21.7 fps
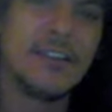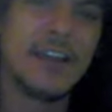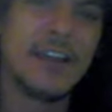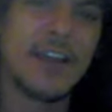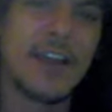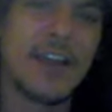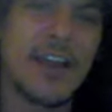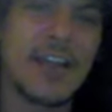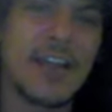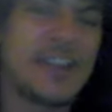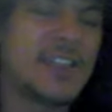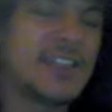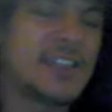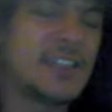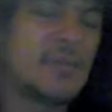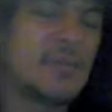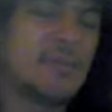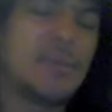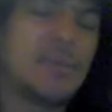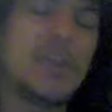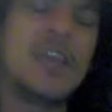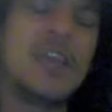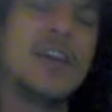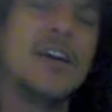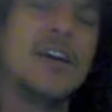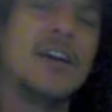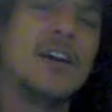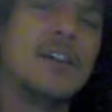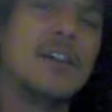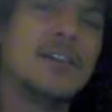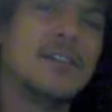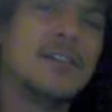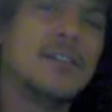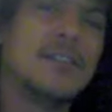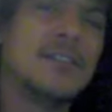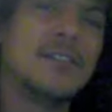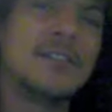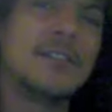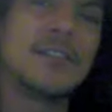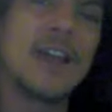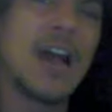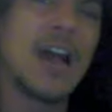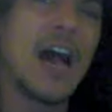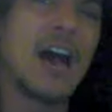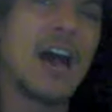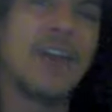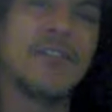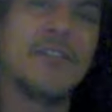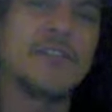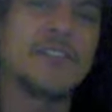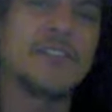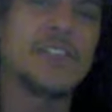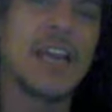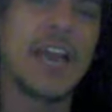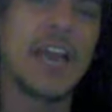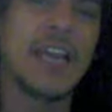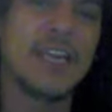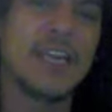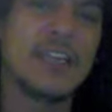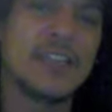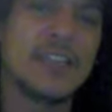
and I disappear out of sight.